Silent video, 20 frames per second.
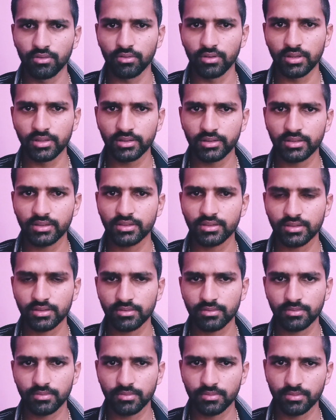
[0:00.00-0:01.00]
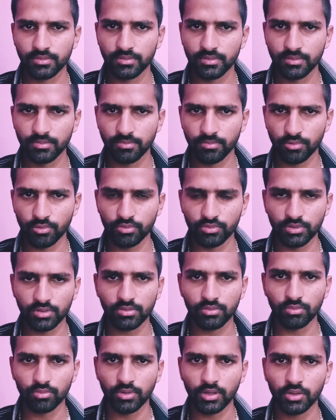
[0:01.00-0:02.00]
In this
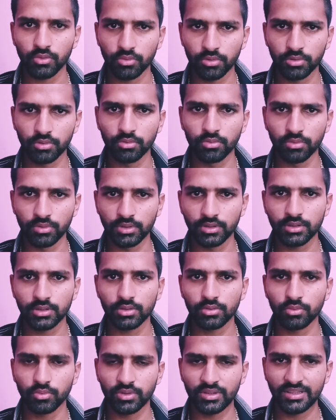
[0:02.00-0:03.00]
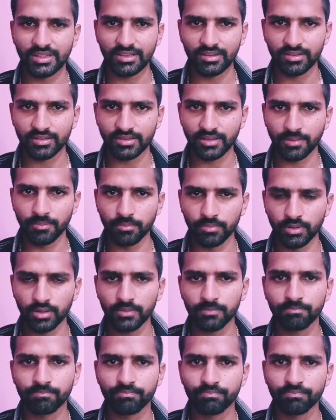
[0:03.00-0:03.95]
process what we do is we take the sample,